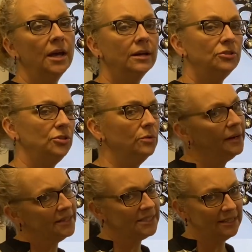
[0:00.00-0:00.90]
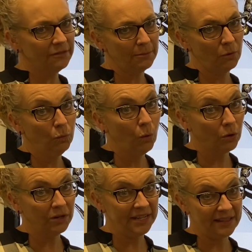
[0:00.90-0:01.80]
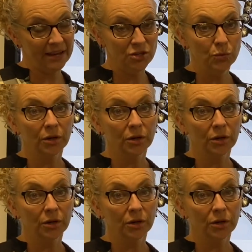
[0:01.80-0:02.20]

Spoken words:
you wanted to give them a warning that you were